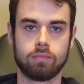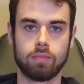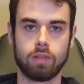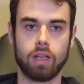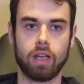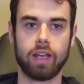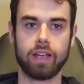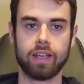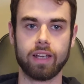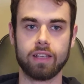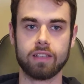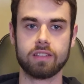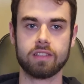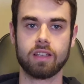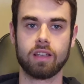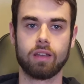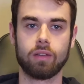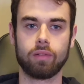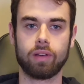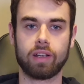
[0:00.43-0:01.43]
Hey guys,
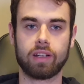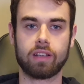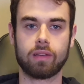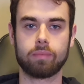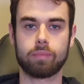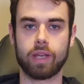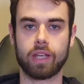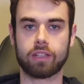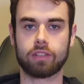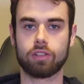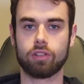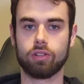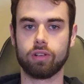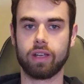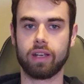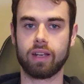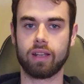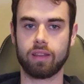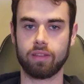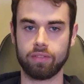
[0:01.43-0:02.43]
welcome back to
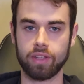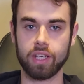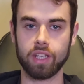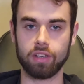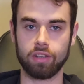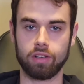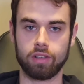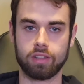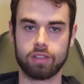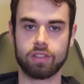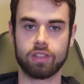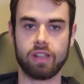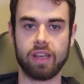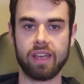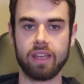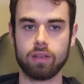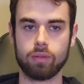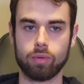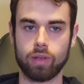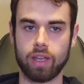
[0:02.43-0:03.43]
another video.
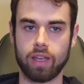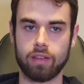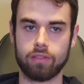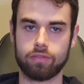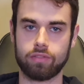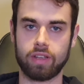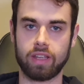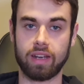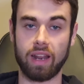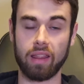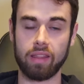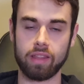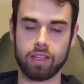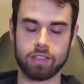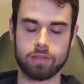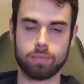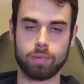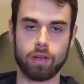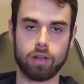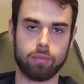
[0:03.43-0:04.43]
Today we have another
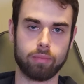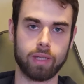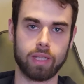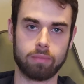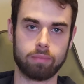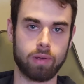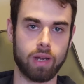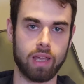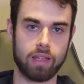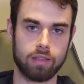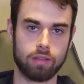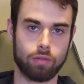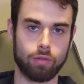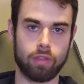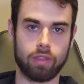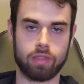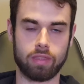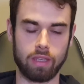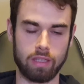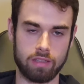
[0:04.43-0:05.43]
experiment planned
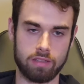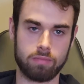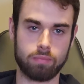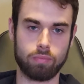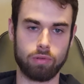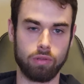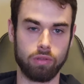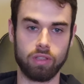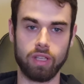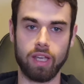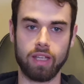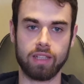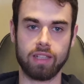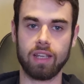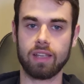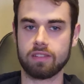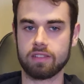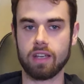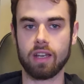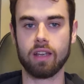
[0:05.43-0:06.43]
with this blue diode
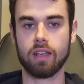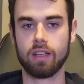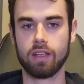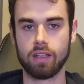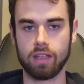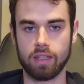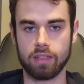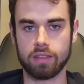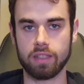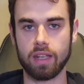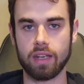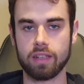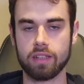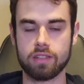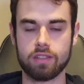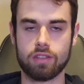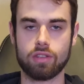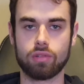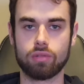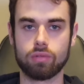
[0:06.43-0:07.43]
laser, and that is
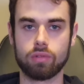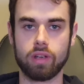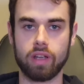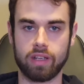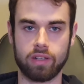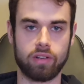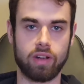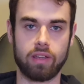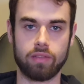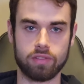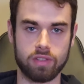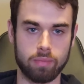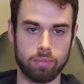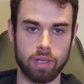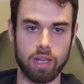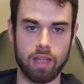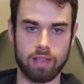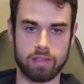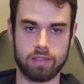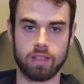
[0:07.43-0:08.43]
to engrave some
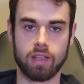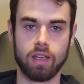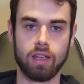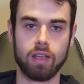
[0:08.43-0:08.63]
glass.